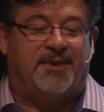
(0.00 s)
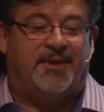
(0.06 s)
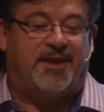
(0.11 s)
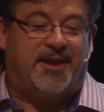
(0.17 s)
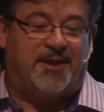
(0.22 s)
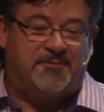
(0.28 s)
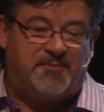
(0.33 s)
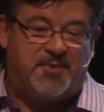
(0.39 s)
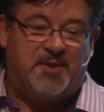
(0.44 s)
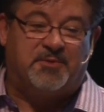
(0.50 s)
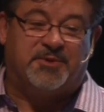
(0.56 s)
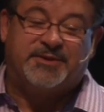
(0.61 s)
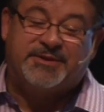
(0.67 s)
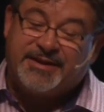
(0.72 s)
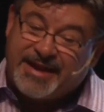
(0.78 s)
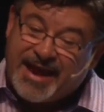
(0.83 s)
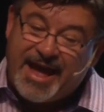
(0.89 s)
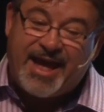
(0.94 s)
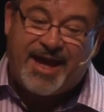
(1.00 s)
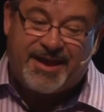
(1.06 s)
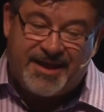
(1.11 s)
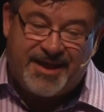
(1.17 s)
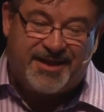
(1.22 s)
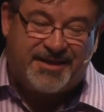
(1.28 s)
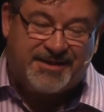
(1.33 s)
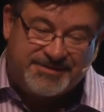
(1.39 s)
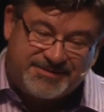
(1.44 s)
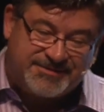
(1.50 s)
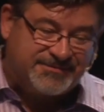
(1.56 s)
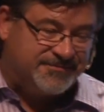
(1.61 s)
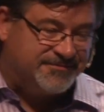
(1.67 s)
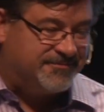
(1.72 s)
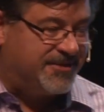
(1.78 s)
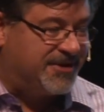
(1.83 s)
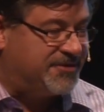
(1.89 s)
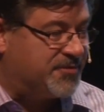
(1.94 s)
And people said, yeah, that's
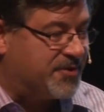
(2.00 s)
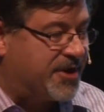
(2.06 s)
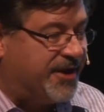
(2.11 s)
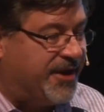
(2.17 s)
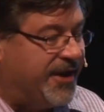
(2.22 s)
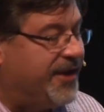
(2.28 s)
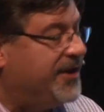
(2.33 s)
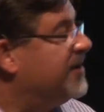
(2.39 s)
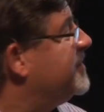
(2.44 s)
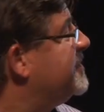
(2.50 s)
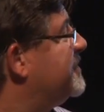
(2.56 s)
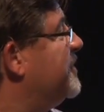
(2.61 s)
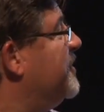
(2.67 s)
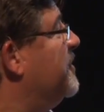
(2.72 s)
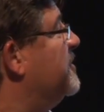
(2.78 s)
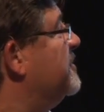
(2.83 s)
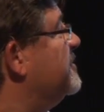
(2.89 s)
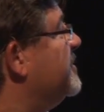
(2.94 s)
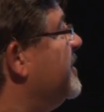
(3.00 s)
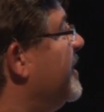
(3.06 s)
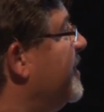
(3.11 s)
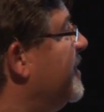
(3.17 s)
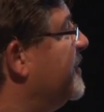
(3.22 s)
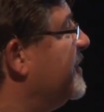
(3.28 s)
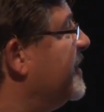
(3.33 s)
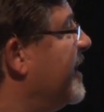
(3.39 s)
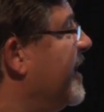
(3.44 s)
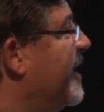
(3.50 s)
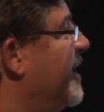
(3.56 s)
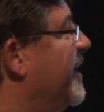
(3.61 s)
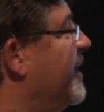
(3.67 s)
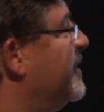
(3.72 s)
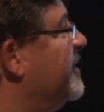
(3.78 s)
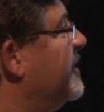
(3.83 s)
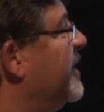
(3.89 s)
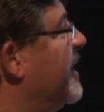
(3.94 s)
what Canadians do,
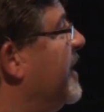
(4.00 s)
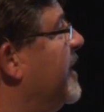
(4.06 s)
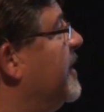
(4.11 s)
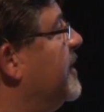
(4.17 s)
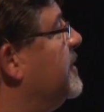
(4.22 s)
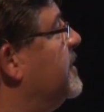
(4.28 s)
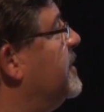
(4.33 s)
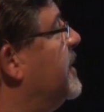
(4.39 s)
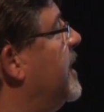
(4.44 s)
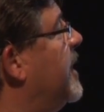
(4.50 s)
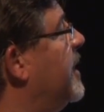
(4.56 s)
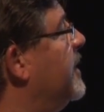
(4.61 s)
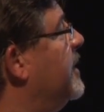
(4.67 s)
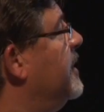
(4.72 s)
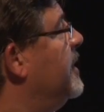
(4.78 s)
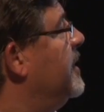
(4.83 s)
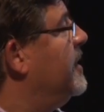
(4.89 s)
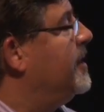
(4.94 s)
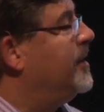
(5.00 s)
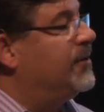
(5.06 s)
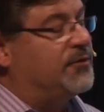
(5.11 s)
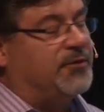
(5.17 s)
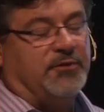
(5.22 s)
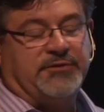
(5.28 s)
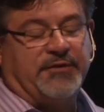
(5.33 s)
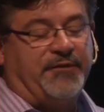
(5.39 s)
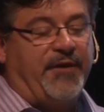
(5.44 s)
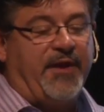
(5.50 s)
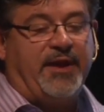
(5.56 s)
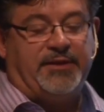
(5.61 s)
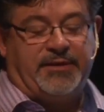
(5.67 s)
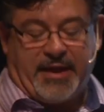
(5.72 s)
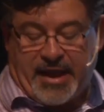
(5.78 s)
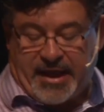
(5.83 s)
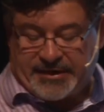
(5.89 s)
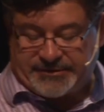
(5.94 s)
And it was a
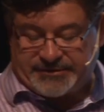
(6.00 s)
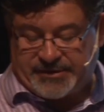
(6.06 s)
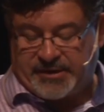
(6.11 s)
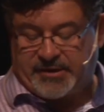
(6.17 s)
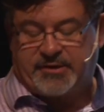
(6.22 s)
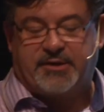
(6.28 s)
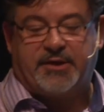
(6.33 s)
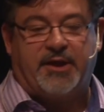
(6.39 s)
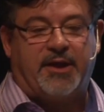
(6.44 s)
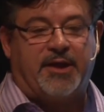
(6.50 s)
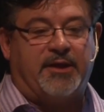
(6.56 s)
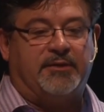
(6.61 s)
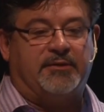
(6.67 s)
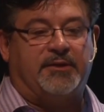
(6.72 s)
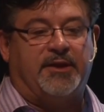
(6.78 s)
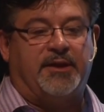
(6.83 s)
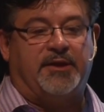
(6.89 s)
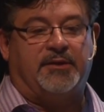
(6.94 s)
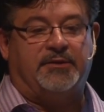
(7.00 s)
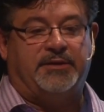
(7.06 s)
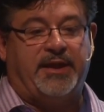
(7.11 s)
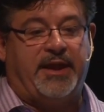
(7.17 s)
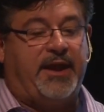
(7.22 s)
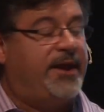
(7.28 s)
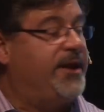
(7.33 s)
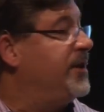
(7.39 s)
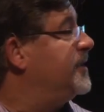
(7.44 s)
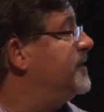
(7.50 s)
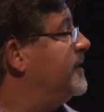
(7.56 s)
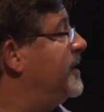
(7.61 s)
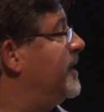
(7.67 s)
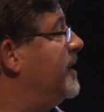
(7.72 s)
fantastic day.